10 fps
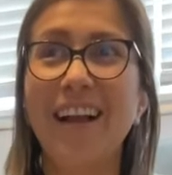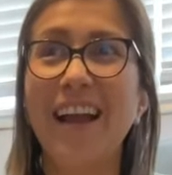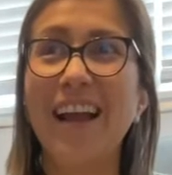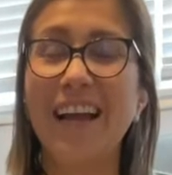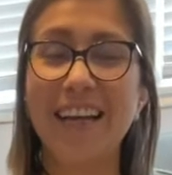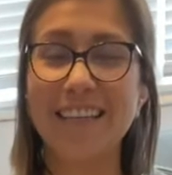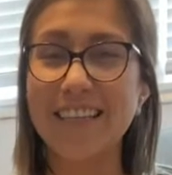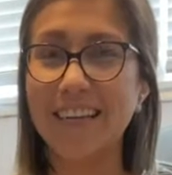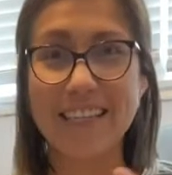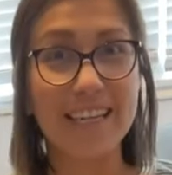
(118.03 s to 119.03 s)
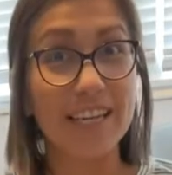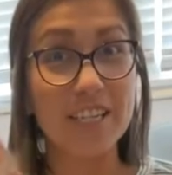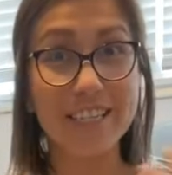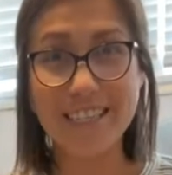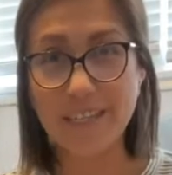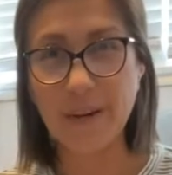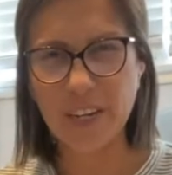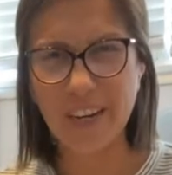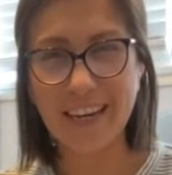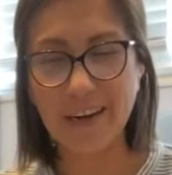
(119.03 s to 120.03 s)
And like I said, I just need to make
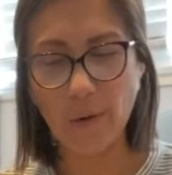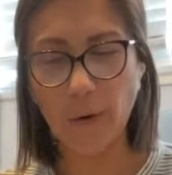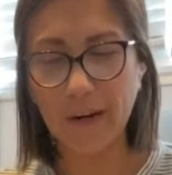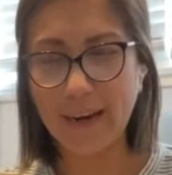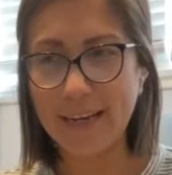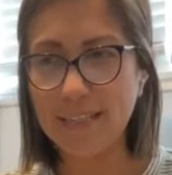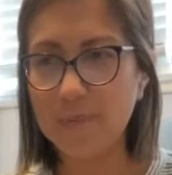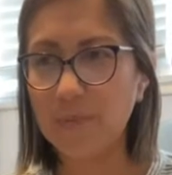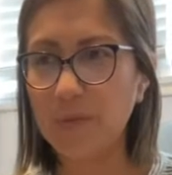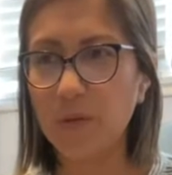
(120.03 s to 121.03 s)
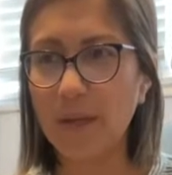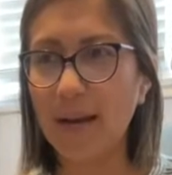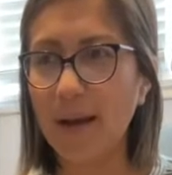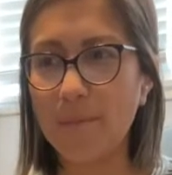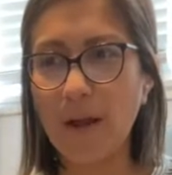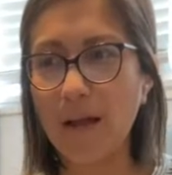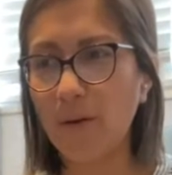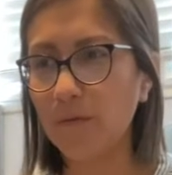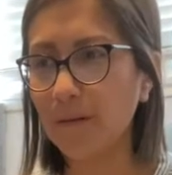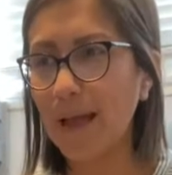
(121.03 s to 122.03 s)
sure I get it organized so that I'm not
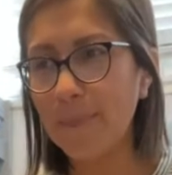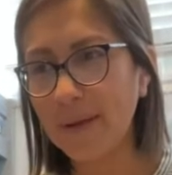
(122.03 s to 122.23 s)
overlapping